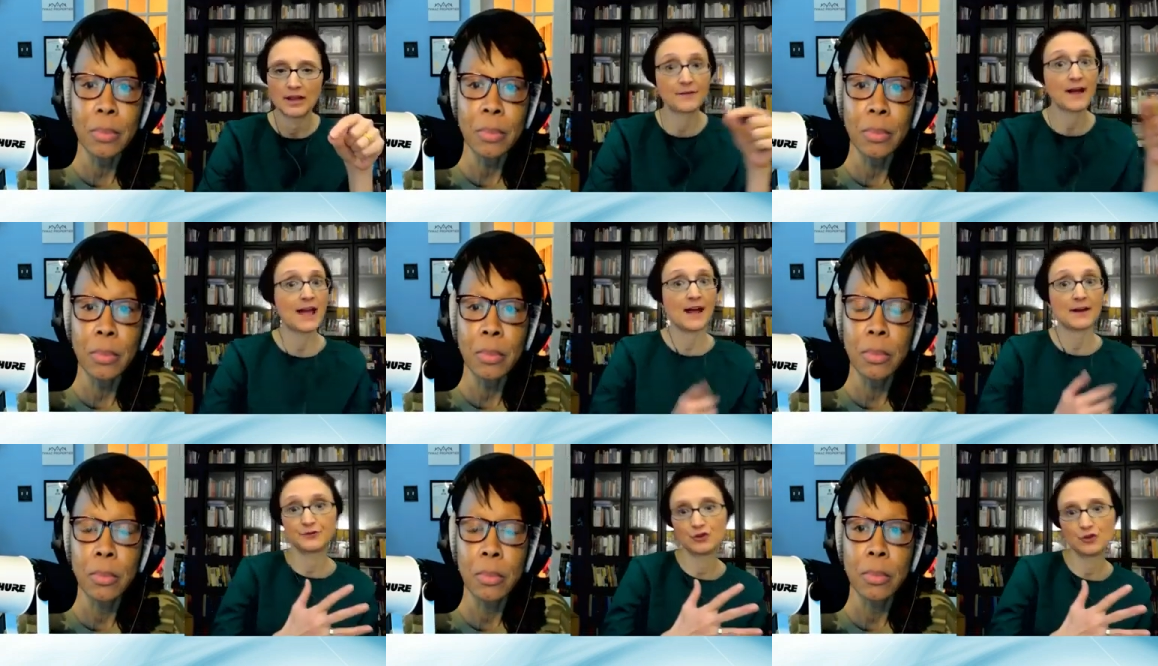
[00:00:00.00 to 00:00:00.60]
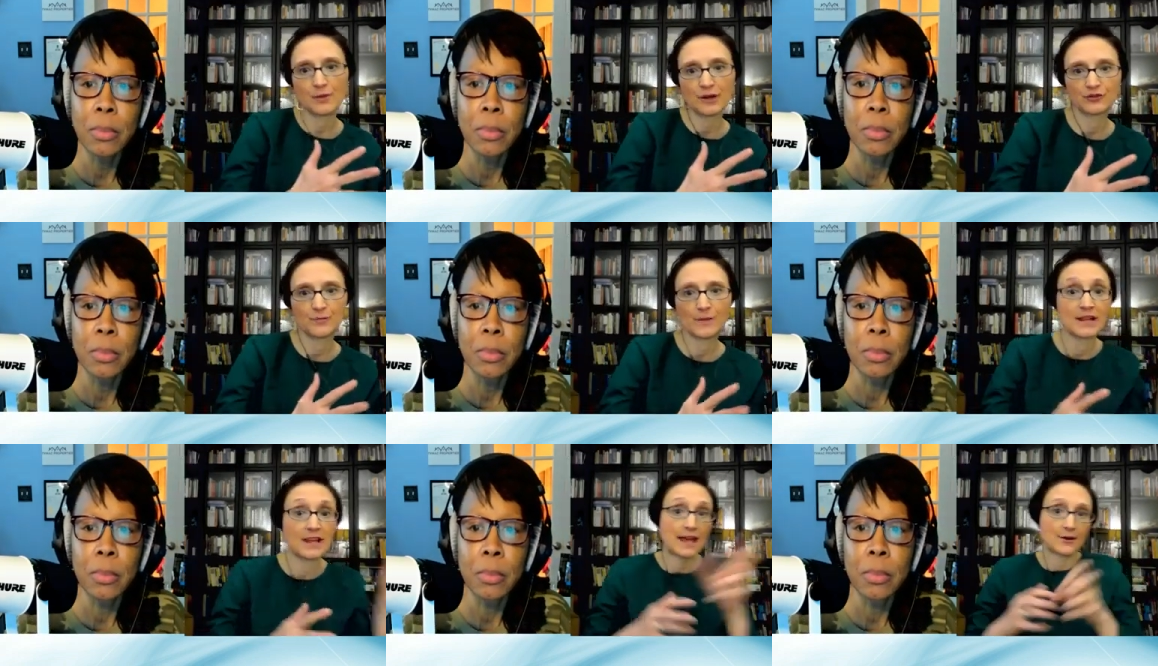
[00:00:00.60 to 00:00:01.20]
Speaker 1: If I have too much
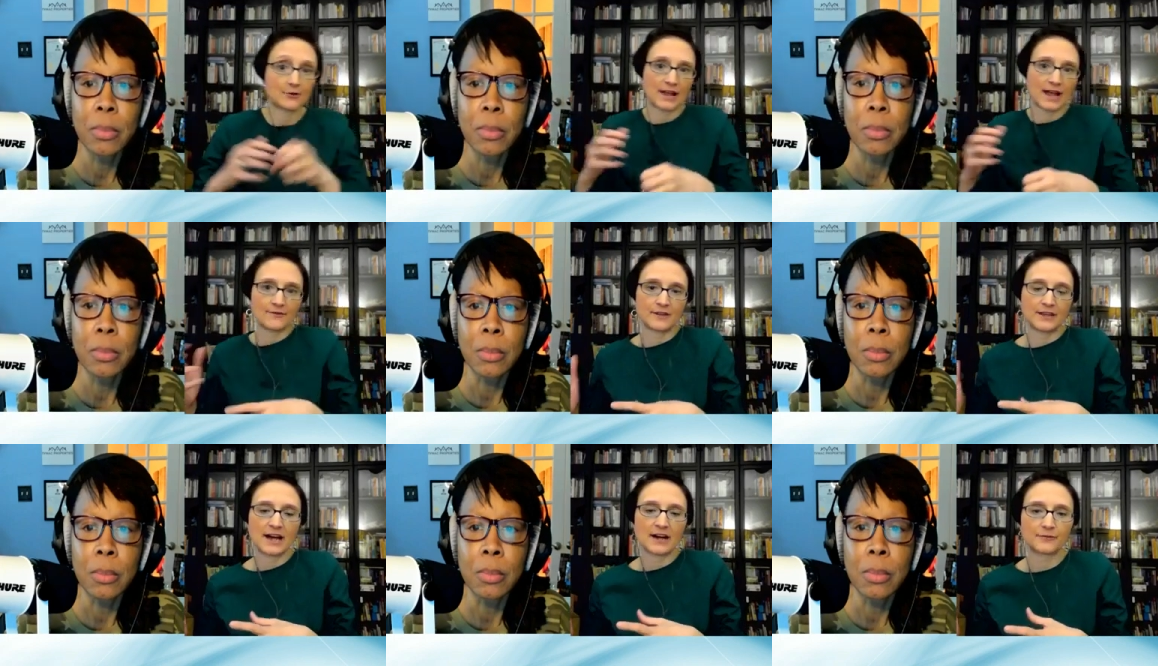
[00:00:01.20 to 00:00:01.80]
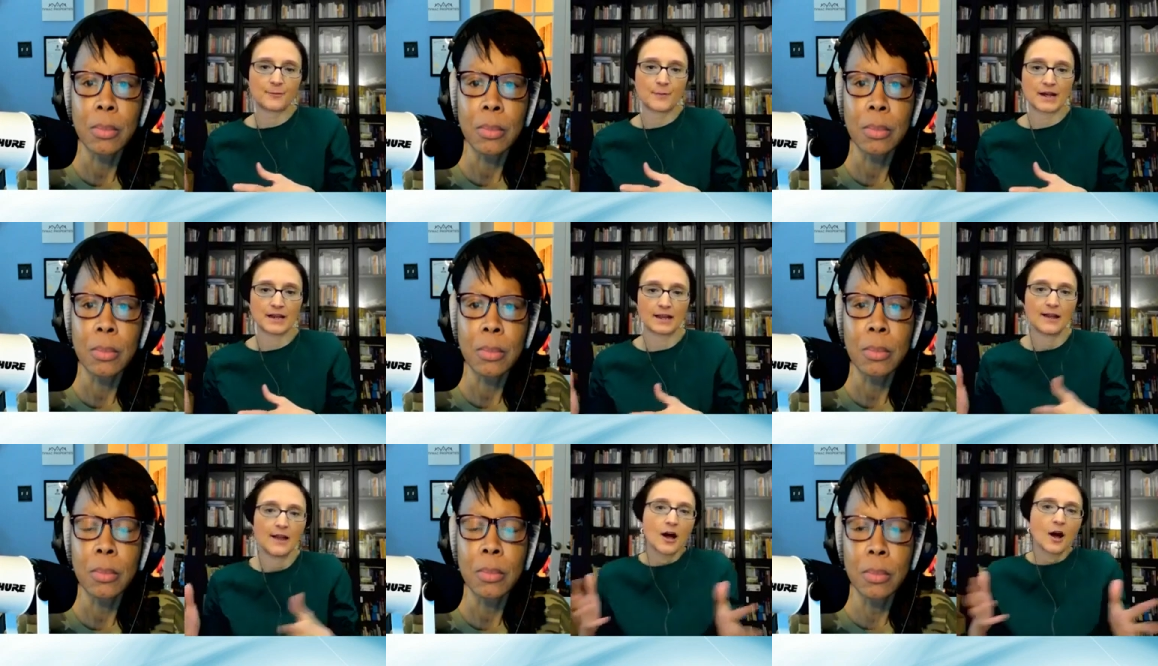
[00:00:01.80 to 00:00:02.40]
money, I don't have enough
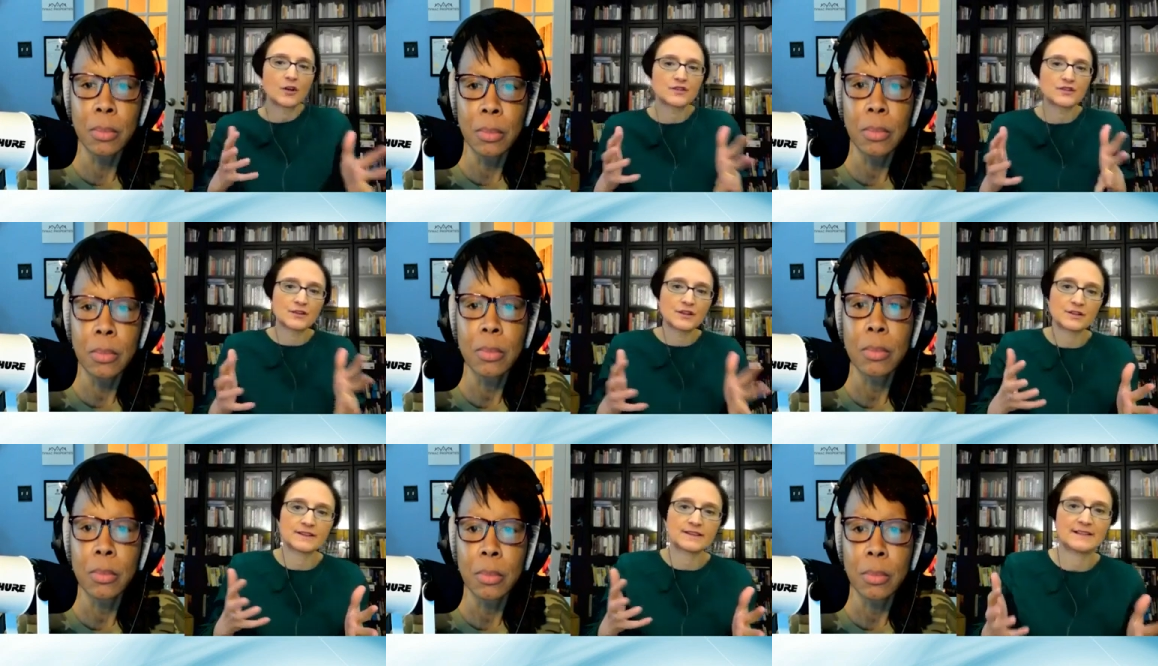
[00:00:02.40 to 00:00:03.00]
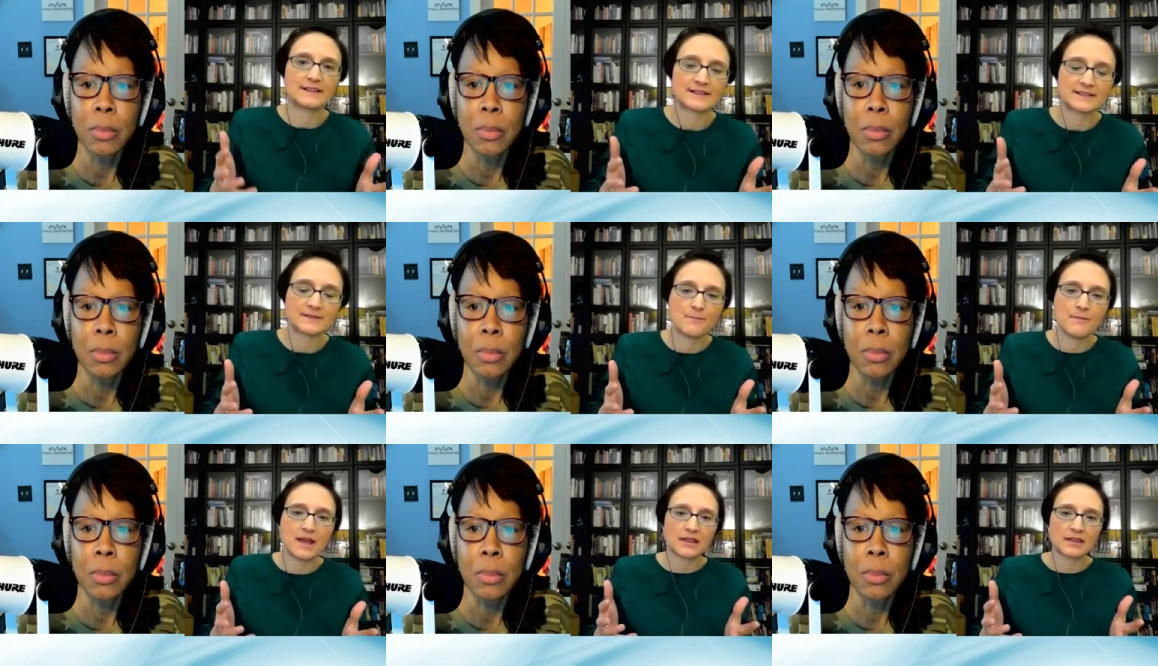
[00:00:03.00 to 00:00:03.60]
money. Also, there's this
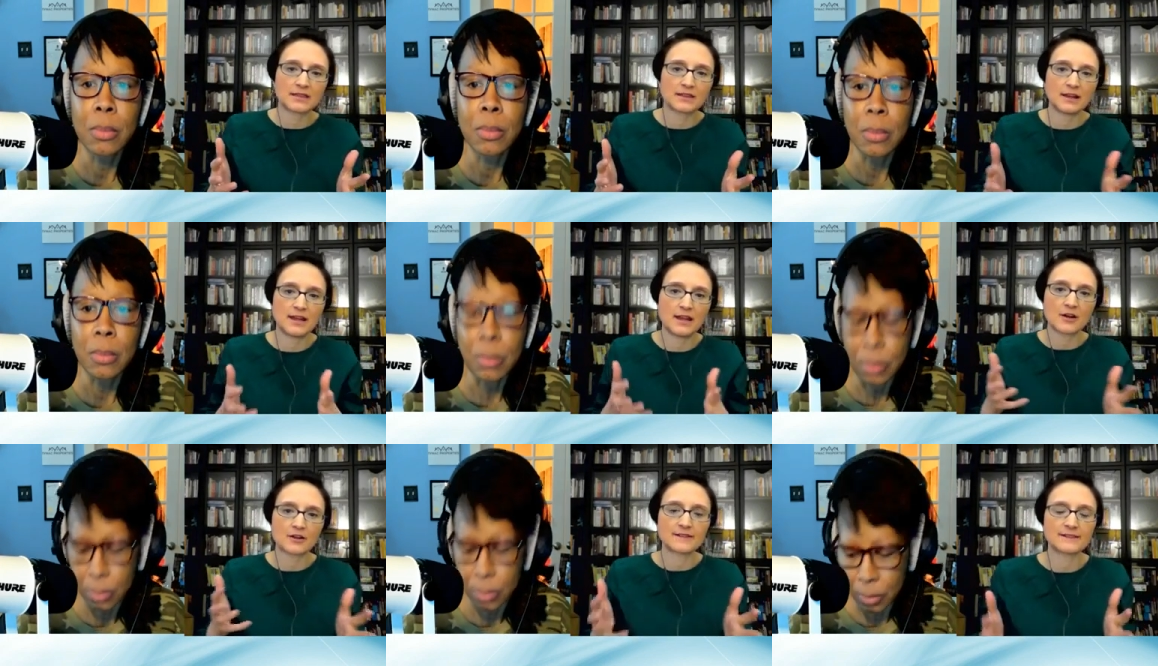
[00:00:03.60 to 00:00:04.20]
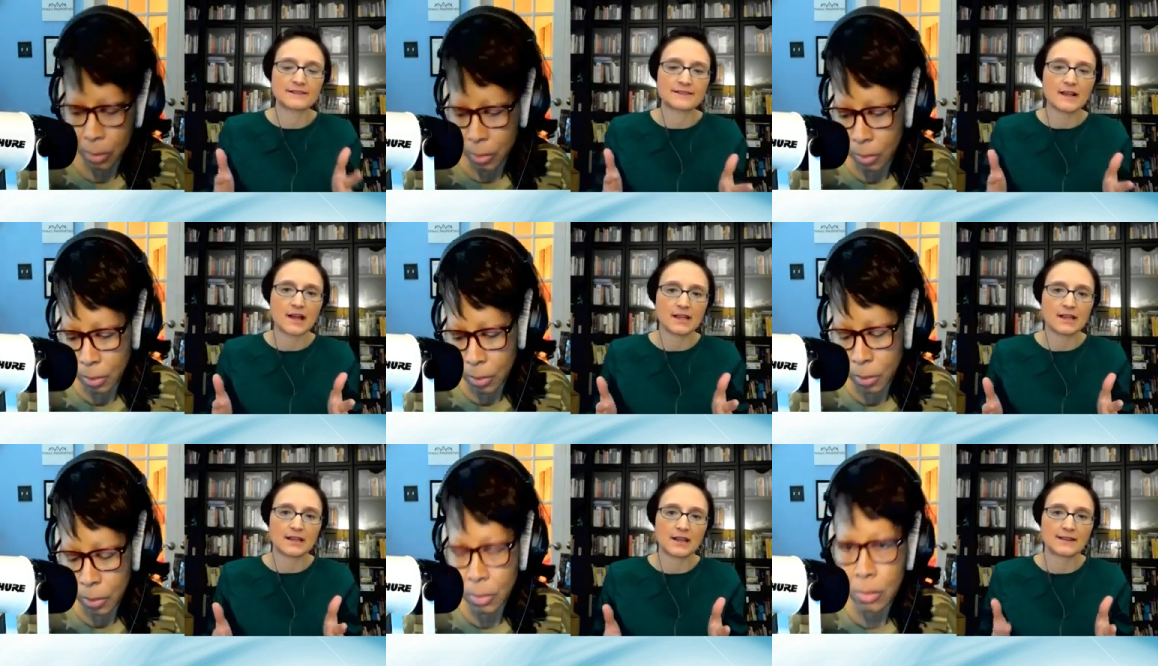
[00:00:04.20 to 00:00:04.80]
myth in our
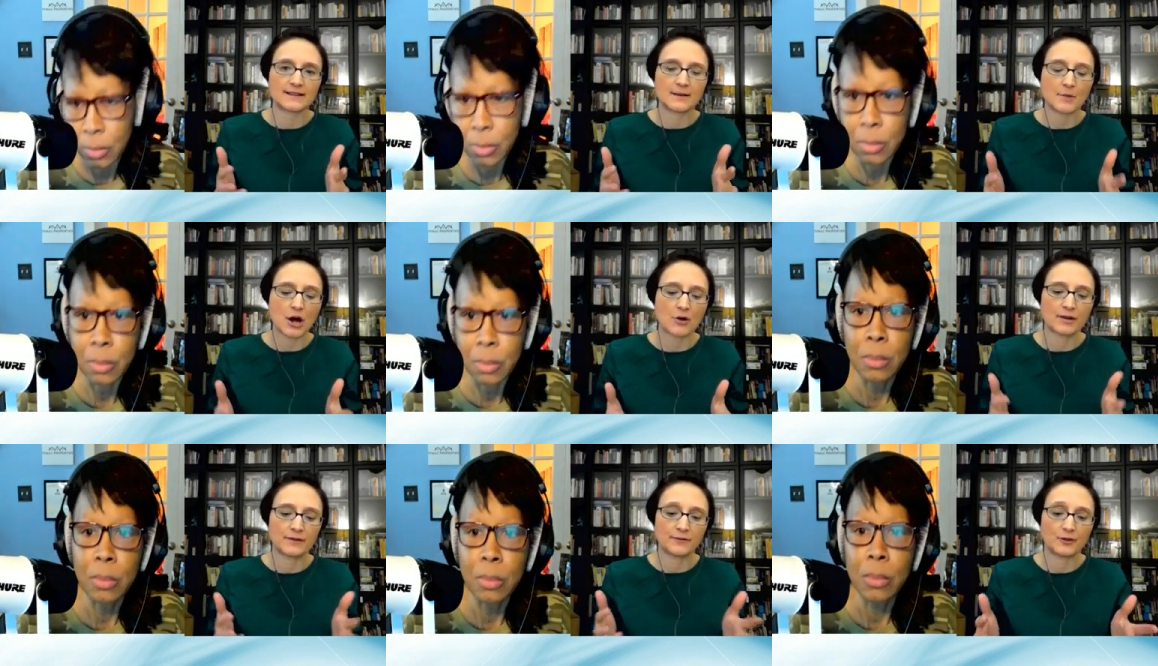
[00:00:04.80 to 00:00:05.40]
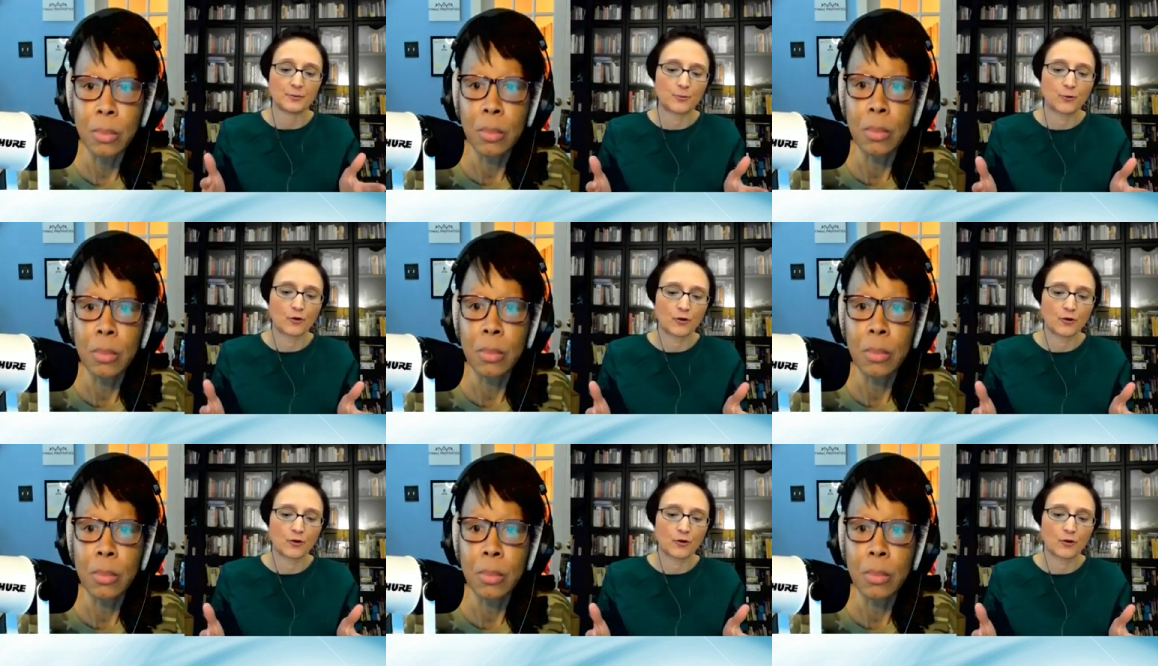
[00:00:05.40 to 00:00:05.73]
society that somehow if you're